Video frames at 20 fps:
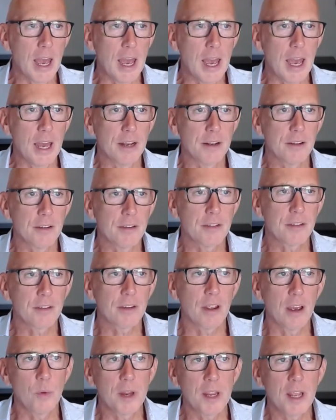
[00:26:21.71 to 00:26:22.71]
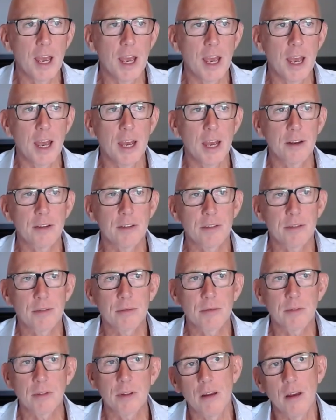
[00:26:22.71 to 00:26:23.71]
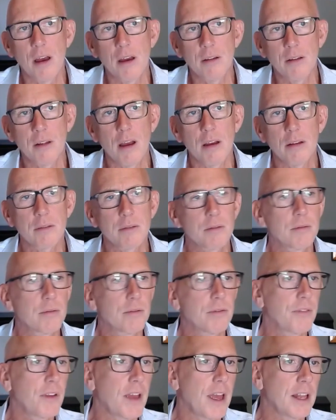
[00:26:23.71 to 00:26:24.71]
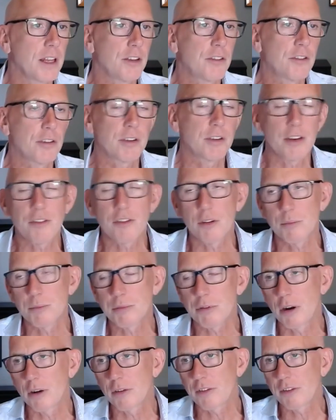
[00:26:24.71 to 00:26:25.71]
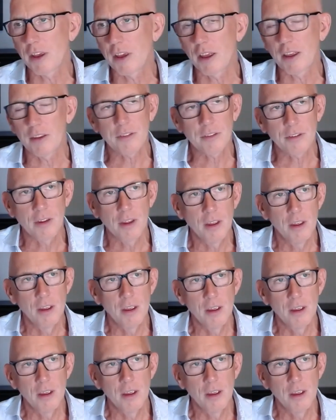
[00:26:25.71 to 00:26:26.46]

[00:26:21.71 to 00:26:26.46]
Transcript: And we had a fairly traditional process